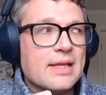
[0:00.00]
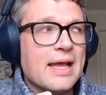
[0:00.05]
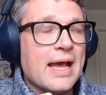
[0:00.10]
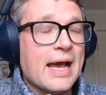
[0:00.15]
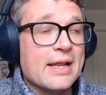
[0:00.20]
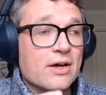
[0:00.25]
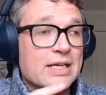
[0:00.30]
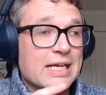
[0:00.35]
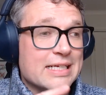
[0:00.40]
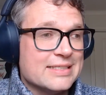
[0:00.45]

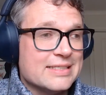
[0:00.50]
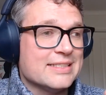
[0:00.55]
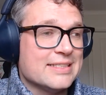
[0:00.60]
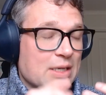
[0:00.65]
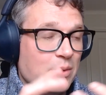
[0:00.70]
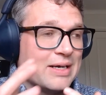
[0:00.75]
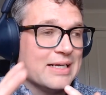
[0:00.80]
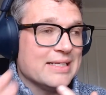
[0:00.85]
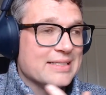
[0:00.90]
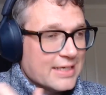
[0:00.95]
And I actually see
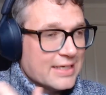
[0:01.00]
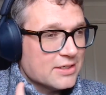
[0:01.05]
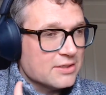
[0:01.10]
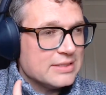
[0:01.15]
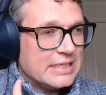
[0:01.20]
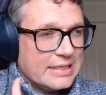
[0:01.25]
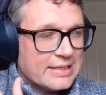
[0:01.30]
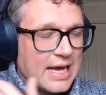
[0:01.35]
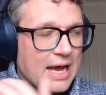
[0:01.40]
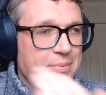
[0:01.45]
why Nintendo
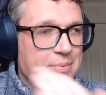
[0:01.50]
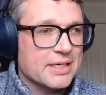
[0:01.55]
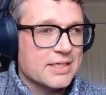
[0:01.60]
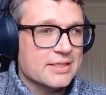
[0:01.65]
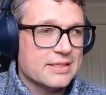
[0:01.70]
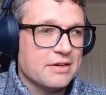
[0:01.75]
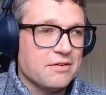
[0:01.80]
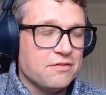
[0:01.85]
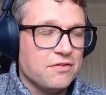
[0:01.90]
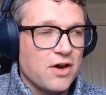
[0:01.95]
did that, because
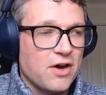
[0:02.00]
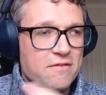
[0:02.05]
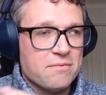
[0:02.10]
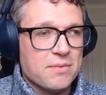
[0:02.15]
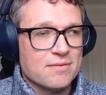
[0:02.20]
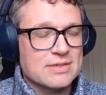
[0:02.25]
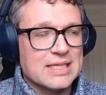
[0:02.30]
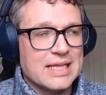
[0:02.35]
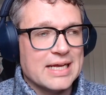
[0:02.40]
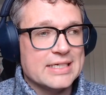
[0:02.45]
then 5
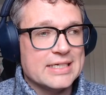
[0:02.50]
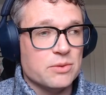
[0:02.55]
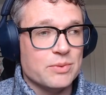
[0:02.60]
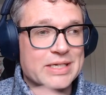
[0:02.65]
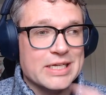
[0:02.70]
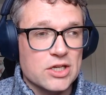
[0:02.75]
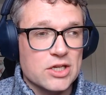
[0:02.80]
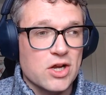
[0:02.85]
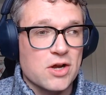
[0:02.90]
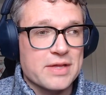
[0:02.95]
months later, we
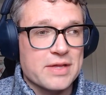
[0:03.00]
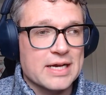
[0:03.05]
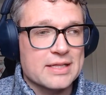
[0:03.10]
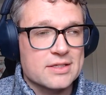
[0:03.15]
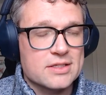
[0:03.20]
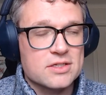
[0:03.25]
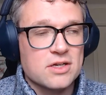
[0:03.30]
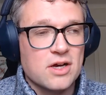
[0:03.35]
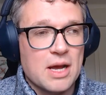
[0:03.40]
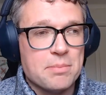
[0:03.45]
didn't know that at the
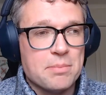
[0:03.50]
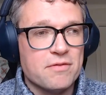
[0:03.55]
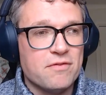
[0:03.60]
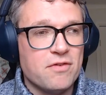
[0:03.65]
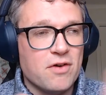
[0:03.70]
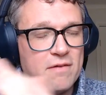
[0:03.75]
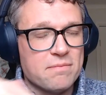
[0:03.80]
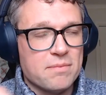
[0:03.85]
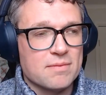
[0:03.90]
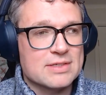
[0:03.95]
time, but
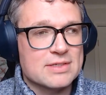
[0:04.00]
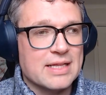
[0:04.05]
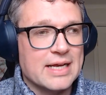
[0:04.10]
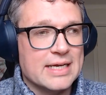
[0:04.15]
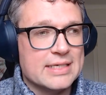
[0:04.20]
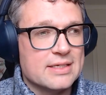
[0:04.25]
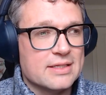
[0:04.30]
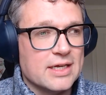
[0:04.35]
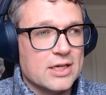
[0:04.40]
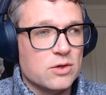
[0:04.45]
5 months
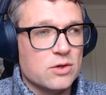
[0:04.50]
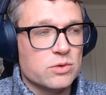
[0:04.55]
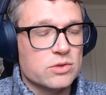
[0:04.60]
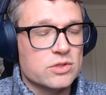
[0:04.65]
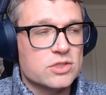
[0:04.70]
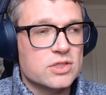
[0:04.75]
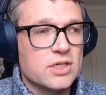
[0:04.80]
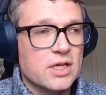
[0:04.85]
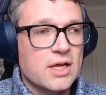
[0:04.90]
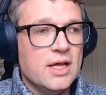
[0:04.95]
later they
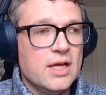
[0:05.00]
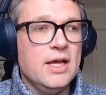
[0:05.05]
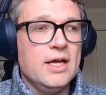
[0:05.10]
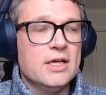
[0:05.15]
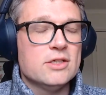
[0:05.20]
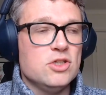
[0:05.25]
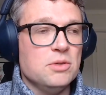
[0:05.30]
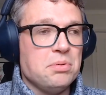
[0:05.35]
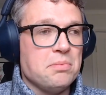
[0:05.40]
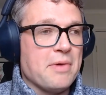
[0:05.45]
launched
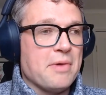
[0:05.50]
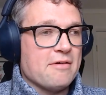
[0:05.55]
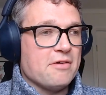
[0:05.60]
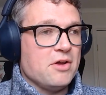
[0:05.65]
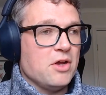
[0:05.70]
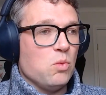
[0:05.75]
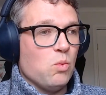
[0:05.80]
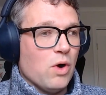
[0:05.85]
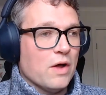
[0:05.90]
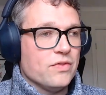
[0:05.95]
Super
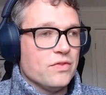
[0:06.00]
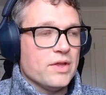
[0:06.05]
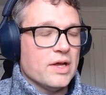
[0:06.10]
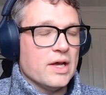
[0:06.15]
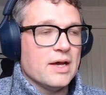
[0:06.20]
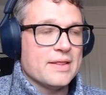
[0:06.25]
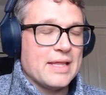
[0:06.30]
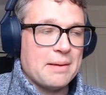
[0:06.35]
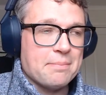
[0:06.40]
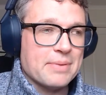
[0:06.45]
Mario Wonder,
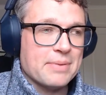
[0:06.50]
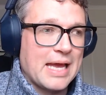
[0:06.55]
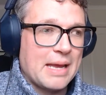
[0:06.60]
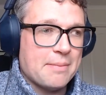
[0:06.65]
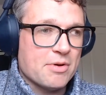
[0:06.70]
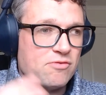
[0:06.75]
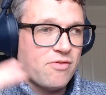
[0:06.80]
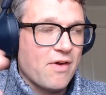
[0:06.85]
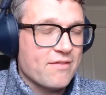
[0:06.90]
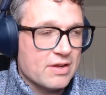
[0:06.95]
and that became
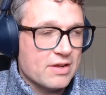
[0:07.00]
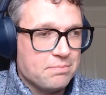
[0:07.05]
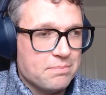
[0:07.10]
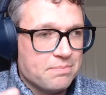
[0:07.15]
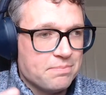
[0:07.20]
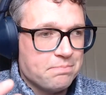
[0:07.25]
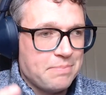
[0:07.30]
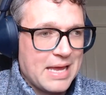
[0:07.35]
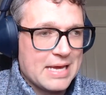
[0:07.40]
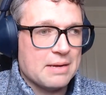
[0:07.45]
a very
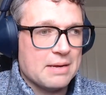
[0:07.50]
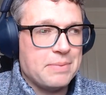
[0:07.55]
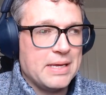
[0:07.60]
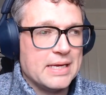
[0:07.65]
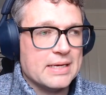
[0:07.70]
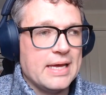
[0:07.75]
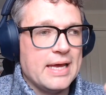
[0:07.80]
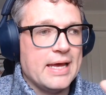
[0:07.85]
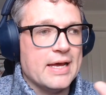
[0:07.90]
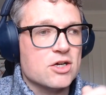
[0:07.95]

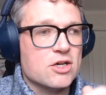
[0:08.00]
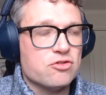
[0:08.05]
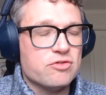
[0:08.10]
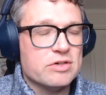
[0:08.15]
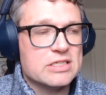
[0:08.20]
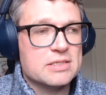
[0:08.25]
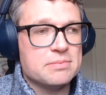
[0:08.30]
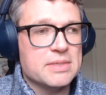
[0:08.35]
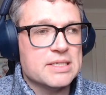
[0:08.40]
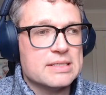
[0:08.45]
big hit at
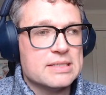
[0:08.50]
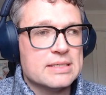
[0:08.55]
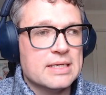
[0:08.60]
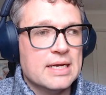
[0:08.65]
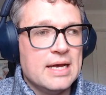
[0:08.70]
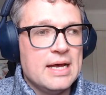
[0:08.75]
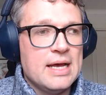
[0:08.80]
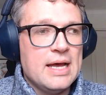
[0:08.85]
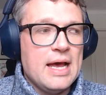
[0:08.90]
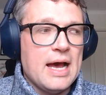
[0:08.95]
Christmas.
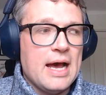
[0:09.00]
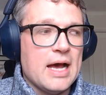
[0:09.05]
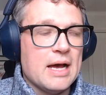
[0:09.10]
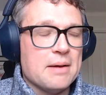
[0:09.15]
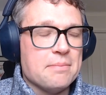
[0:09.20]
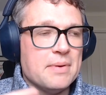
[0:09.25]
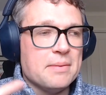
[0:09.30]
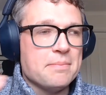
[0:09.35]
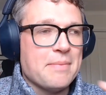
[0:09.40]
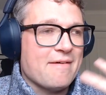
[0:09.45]

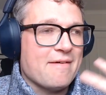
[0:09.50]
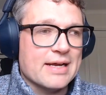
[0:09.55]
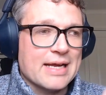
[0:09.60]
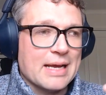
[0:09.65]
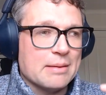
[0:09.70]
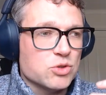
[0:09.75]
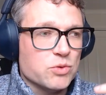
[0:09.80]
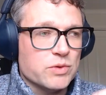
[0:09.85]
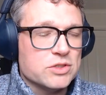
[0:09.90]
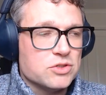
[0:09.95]
Mario
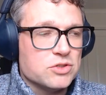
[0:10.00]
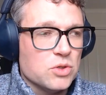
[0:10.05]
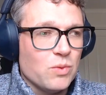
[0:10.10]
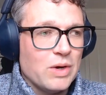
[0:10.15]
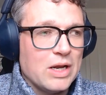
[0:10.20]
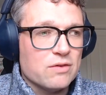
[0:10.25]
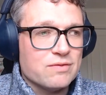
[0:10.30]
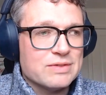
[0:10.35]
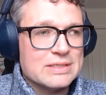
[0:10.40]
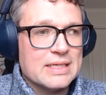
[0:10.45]
games always do
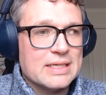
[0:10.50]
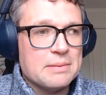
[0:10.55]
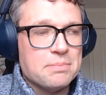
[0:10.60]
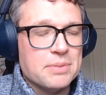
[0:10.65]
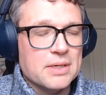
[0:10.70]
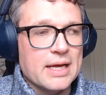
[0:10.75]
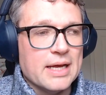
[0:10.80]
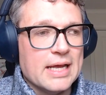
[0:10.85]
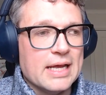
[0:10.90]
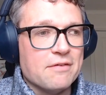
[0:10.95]
well, obviously,
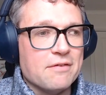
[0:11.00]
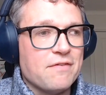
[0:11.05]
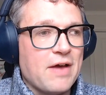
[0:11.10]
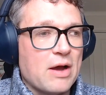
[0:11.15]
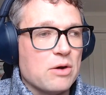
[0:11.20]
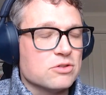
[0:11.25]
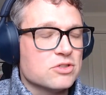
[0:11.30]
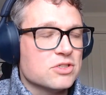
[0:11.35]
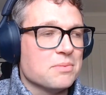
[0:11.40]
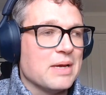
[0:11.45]
but it
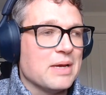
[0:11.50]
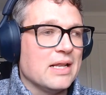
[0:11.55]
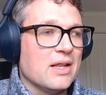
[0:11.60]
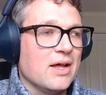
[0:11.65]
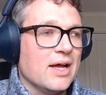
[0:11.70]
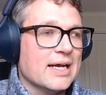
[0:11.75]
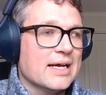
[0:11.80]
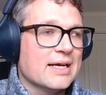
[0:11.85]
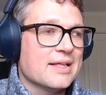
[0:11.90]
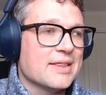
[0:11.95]
felt to me
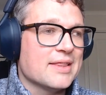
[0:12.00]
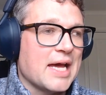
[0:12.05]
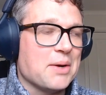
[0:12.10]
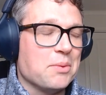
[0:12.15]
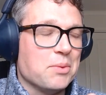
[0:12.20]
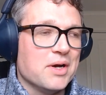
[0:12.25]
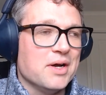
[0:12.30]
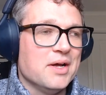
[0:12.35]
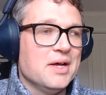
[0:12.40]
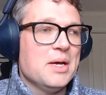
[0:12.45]
like they
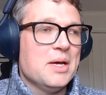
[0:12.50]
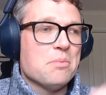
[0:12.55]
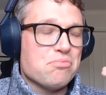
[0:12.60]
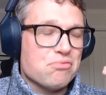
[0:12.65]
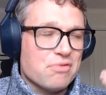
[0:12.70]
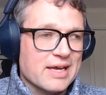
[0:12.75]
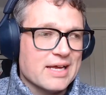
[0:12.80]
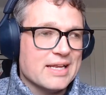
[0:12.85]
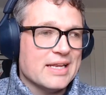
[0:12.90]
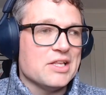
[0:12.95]
were
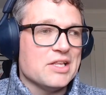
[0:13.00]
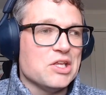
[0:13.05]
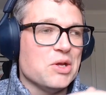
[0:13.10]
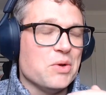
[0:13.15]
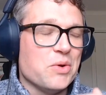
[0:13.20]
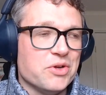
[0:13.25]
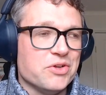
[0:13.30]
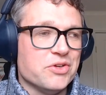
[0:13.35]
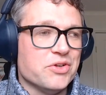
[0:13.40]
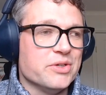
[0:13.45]
bringing in new
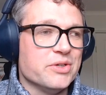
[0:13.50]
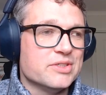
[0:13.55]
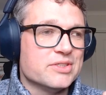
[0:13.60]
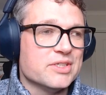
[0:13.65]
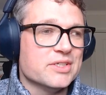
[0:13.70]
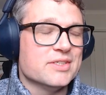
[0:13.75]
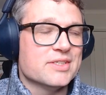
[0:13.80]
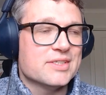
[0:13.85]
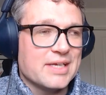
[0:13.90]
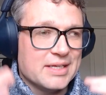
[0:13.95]

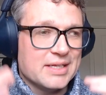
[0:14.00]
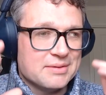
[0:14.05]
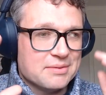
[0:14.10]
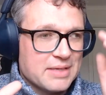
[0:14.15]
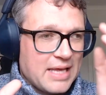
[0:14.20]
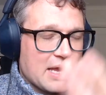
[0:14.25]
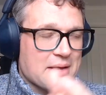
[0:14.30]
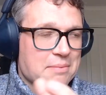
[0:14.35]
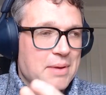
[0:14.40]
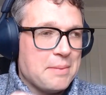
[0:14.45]
users and
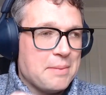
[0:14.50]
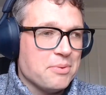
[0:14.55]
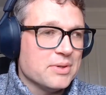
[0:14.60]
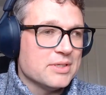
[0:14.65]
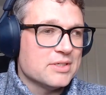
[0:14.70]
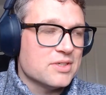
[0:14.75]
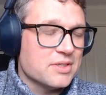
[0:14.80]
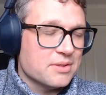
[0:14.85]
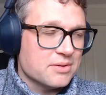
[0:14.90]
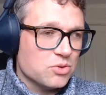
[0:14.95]
getting people
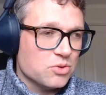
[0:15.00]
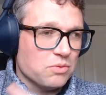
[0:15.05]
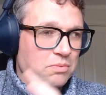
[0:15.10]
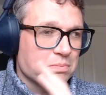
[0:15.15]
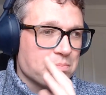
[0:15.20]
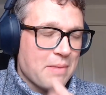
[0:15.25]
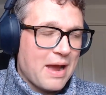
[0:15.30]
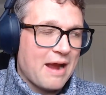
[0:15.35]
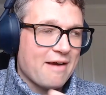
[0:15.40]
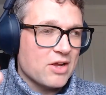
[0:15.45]
into the sort of
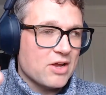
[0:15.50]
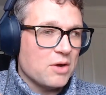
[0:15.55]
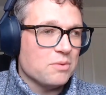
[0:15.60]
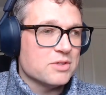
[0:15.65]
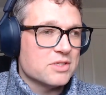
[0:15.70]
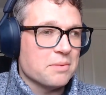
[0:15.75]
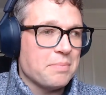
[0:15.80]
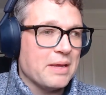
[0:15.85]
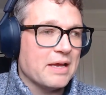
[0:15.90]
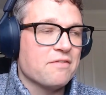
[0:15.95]
Mario was
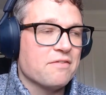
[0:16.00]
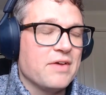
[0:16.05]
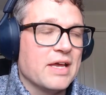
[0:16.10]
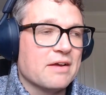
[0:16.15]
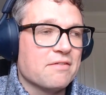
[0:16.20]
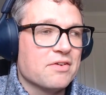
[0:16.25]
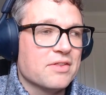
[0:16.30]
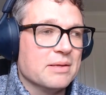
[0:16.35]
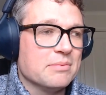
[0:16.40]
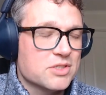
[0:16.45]
the big thing
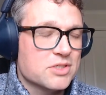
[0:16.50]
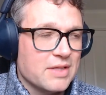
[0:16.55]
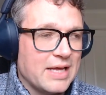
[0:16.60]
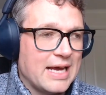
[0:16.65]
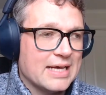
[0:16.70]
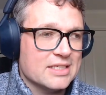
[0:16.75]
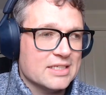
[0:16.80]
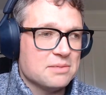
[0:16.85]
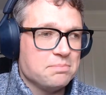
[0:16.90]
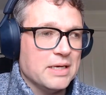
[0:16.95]
for them, so they
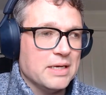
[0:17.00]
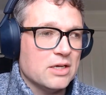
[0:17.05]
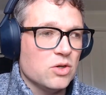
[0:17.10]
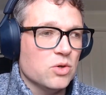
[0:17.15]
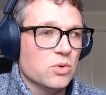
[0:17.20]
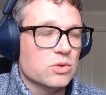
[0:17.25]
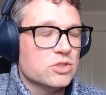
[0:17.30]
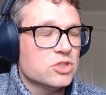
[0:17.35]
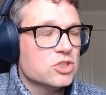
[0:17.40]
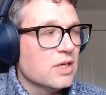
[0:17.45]
had this big
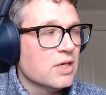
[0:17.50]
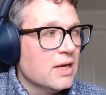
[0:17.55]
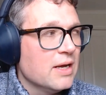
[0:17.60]
launch.